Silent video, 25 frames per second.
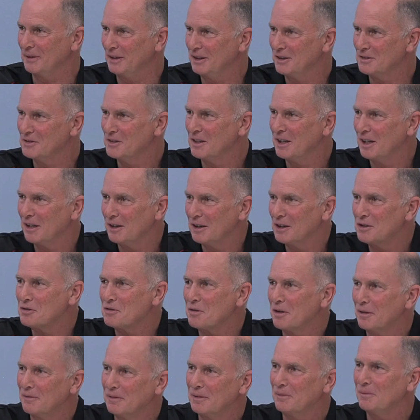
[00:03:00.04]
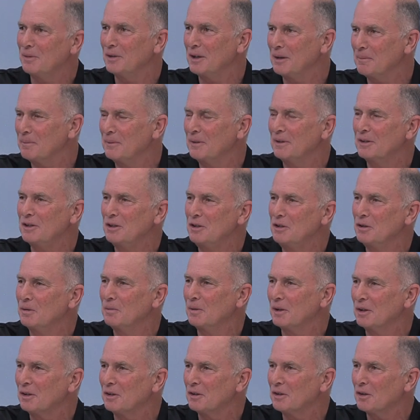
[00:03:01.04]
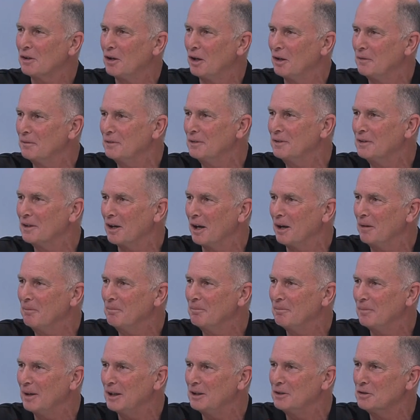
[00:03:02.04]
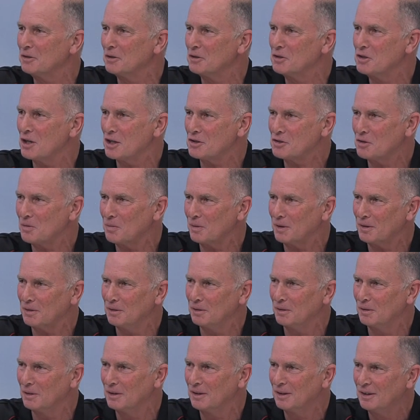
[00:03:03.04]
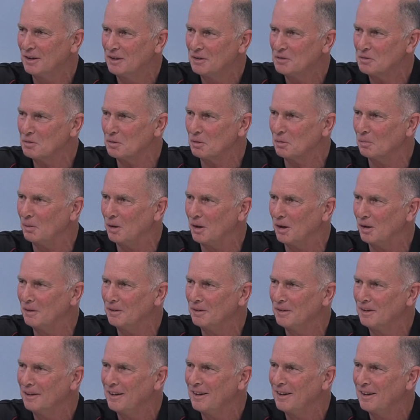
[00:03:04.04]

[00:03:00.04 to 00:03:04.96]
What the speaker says: of years and how that's travelling. What happened to you when COVID came? Mate, did you adjust quickly or it took a while?